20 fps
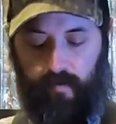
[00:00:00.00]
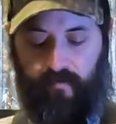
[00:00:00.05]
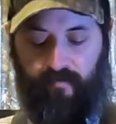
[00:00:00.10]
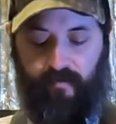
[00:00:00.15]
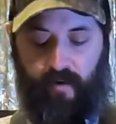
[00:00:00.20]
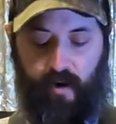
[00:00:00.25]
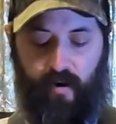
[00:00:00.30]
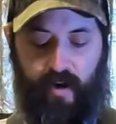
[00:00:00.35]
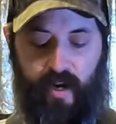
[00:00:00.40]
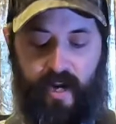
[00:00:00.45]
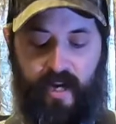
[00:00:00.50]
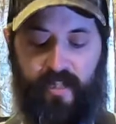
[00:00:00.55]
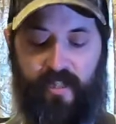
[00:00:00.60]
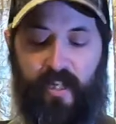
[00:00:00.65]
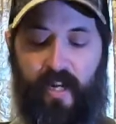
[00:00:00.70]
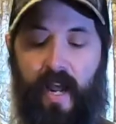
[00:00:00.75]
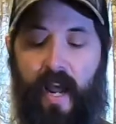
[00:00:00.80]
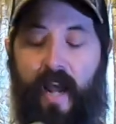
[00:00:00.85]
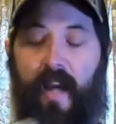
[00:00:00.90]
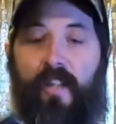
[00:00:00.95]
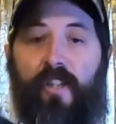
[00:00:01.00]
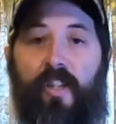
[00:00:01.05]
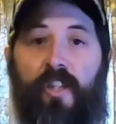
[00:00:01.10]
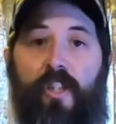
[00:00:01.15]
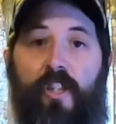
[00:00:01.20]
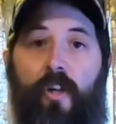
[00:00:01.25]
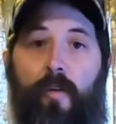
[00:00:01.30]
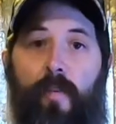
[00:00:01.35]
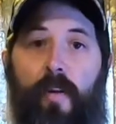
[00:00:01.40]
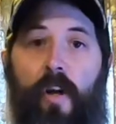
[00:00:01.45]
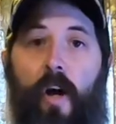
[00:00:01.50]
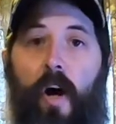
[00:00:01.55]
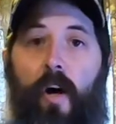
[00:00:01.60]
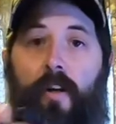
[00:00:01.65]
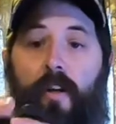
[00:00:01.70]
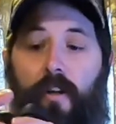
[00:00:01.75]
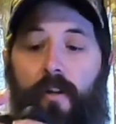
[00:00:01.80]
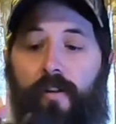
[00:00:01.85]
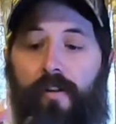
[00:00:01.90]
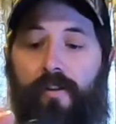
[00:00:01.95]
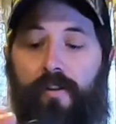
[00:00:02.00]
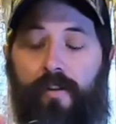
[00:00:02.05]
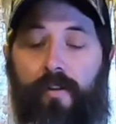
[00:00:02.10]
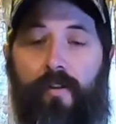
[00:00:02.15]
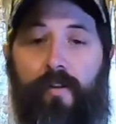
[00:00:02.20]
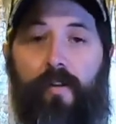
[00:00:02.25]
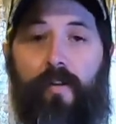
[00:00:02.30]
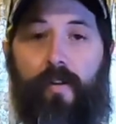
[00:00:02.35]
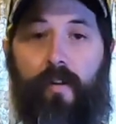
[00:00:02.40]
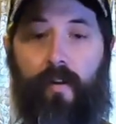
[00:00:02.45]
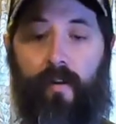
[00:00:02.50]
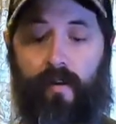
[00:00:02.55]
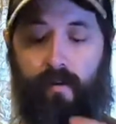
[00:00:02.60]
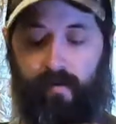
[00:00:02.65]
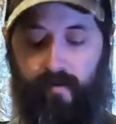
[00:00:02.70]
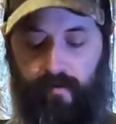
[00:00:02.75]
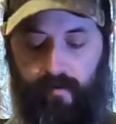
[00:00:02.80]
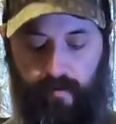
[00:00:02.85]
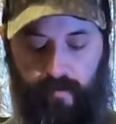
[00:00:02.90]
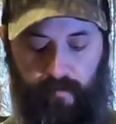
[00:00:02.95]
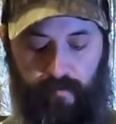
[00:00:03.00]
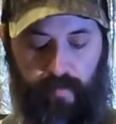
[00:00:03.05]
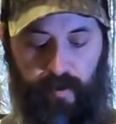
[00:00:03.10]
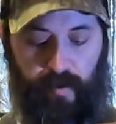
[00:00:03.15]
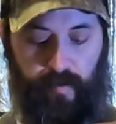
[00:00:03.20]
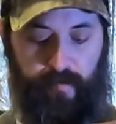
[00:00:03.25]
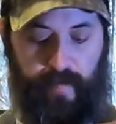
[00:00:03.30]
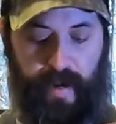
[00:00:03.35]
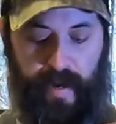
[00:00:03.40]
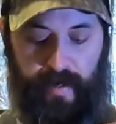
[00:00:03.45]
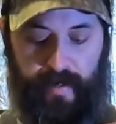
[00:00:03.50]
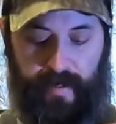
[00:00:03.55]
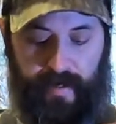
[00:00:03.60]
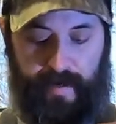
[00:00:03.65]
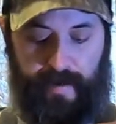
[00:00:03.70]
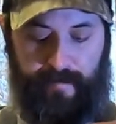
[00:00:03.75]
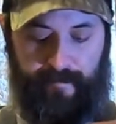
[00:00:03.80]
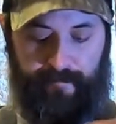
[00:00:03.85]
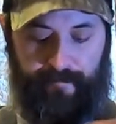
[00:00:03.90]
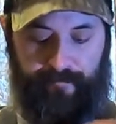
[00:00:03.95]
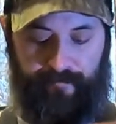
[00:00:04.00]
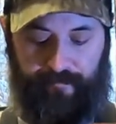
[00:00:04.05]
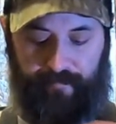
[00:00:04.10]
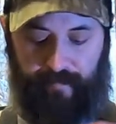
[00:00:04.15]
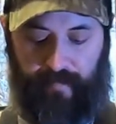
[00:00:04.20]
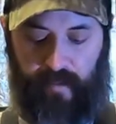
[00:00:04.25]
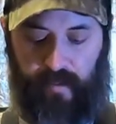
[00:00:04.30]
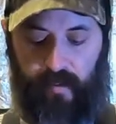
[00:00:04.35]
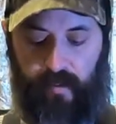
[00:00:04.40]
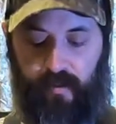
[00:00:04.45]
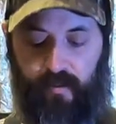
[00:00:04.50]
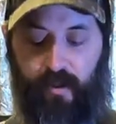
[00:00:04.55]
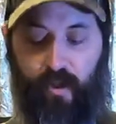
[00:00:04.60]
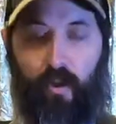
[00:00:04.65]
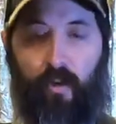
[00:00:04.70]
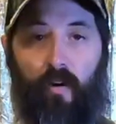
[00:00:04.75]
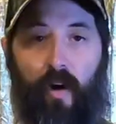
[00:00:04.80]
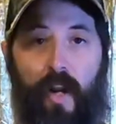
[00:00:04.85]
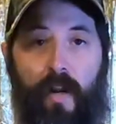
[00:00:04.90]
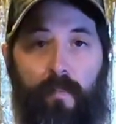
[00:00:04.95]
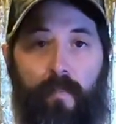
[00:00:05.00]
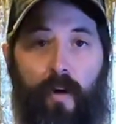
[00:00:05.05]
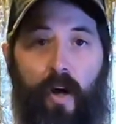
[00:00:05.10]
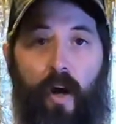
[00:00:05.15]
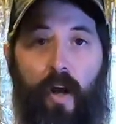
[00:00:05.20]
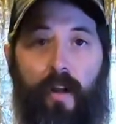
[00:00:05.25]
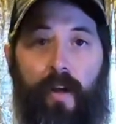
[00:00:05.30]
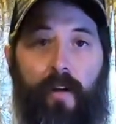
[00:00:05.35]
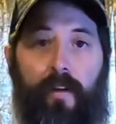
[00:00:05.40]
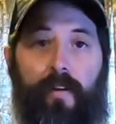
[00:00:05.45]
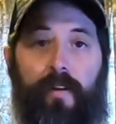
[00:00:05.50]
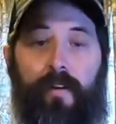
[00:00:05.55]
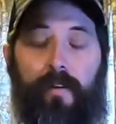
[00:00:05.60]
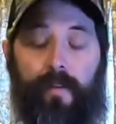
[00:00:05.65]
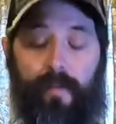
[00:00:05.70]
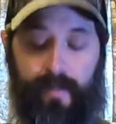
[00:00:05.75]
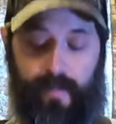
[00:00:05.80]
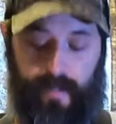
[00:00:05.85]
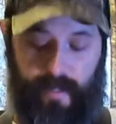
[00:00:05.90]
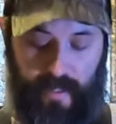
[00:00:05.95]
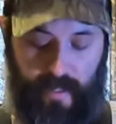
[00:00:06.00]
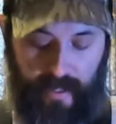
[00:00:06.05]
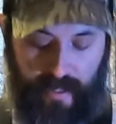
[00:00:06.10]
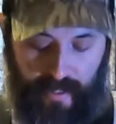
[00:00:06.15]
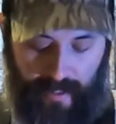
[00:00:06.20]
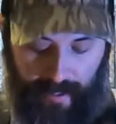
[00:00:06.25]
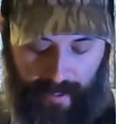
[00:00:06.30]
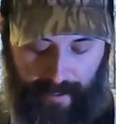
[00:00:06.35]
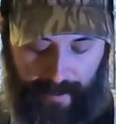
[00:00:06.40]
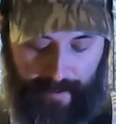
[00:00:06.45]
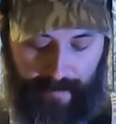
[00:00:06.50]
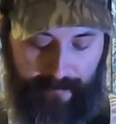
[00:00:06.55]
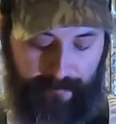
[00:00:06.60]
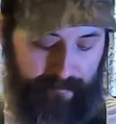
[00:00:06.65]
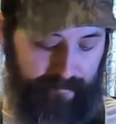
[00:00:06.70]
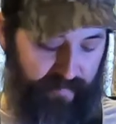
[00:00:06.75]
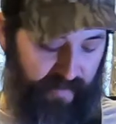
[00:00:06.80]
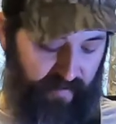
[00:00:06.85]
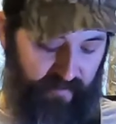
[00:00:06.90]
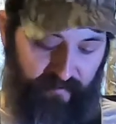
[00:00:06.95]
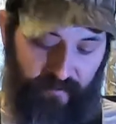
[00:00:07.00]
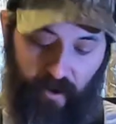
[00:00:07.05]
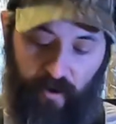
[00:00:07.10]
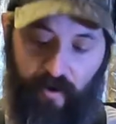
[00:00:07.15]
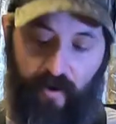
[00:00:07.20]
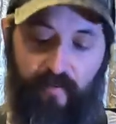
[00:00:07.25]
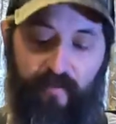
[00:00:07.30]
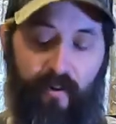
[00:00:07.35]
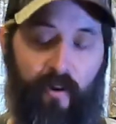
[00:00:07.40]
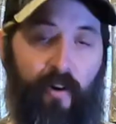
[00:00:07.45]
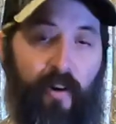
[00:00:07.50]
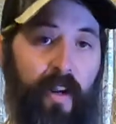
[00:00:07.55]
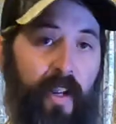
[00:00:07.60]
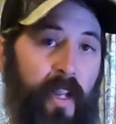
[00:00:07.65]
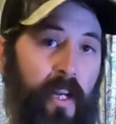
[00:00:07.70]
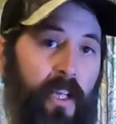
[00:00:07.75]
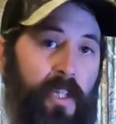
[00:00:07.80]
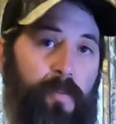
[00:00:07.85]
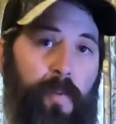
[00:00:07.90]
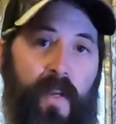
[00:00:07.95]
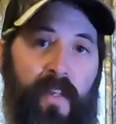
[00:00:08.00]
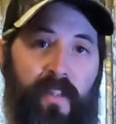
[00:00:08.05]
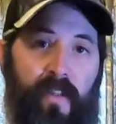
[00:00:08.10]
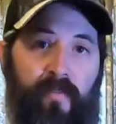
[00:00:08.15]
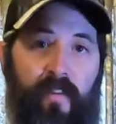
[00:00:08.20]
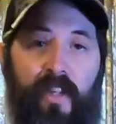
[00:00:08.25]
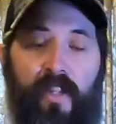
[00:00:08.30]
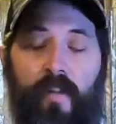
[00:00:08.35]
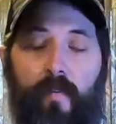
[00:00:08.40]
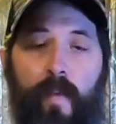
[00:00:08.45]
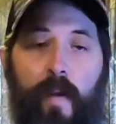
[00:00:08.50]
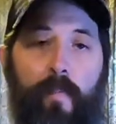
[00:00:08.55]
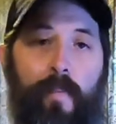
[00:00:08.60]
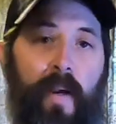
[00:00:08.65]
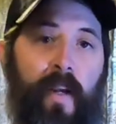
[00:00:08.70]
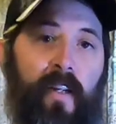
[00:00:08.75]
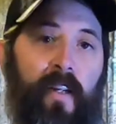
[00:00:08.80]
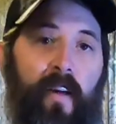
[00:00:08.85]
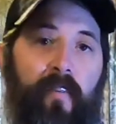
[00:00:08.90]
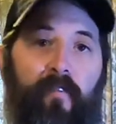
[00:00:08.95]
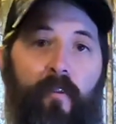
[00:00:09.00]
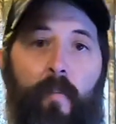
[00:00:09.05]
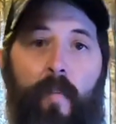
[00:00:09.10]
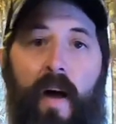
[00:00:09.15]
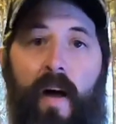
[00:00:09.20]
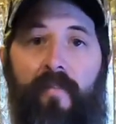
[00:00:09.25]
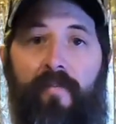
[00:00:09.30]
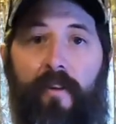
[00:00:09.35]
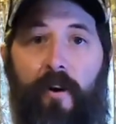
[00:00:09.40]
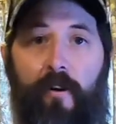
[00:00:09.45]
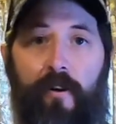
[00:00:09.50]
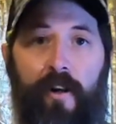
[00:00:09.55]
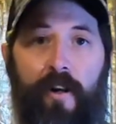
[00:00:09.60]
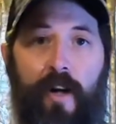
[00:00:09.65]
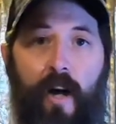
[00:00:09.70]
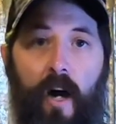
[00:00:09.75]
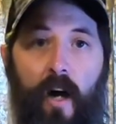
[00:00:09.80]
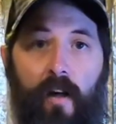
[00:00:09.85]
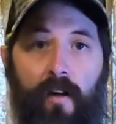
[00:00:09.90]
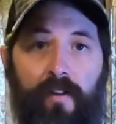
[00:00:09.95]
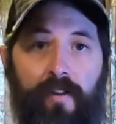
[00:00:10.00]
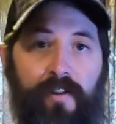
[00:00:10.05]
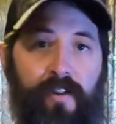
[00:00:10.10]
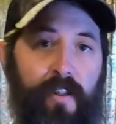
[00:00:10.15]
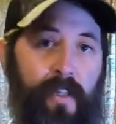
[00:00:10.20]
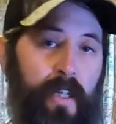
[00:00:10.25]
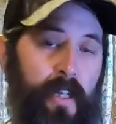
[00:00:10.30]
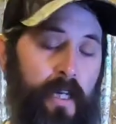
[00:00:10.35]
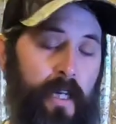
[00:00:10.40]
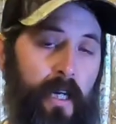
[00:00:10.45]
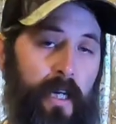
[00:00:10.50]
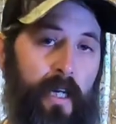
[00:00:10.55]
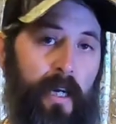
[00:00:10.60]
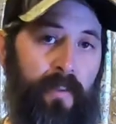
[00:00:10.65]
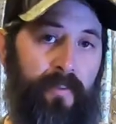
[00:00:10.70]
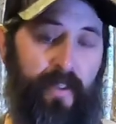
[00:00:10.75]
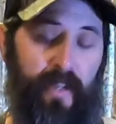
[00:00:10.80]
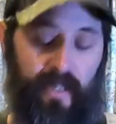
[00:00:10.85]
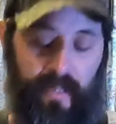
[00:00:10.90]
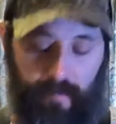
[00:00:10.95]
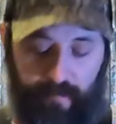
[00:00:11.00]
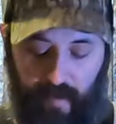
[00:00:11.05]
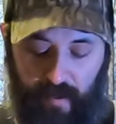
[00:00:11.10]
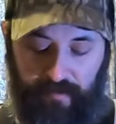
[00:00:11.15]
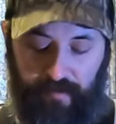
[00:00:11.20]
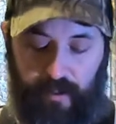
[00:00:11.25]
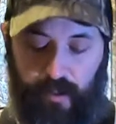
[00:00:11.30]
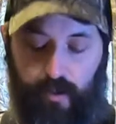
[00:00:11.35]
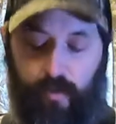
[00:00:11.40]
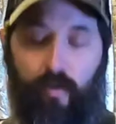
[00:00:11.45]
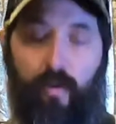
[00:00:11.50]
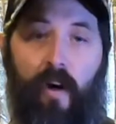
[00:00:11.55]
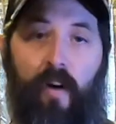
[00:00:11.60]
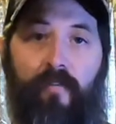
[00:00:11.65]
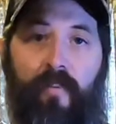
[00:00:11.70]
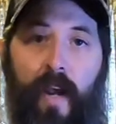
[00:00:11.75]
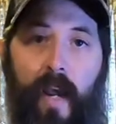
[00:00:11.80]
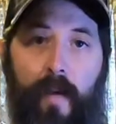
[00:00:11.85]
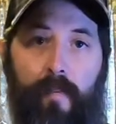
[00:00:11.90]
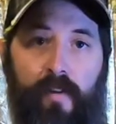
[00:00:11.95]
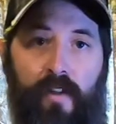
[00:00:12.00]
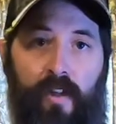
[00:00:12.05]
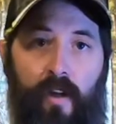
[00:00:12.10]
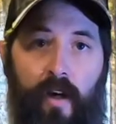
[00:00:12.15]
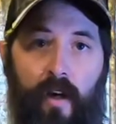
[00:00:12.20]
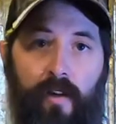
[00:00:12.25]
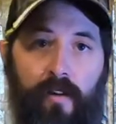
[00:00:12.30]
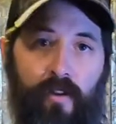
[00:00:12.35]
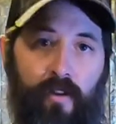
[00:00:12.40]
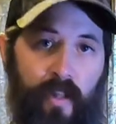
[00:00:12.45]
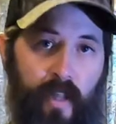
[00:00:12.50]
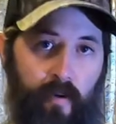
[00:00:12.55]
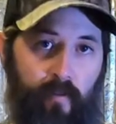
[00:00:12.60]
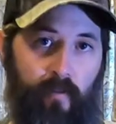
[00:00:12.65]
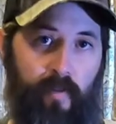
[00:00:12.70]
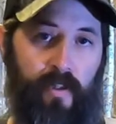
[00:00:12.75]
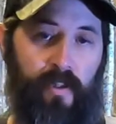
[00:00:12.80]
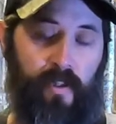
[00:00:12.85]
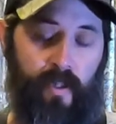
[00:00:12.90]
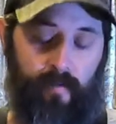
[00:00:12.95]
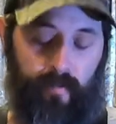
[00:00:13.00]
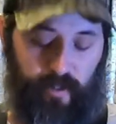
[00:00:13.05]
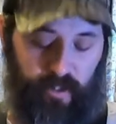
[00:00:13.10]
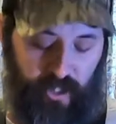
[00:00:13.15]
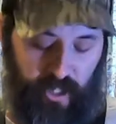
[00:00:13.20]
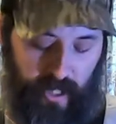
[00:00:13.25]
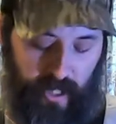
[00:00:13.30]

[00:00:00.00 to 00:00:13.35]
Very easy to access your binoculars. Put them back in. It's a great product. Um, very, very inexpensive. These can be picked up for about thirty dollars. Uh, I think I bought this one off Amazon, so that would be something to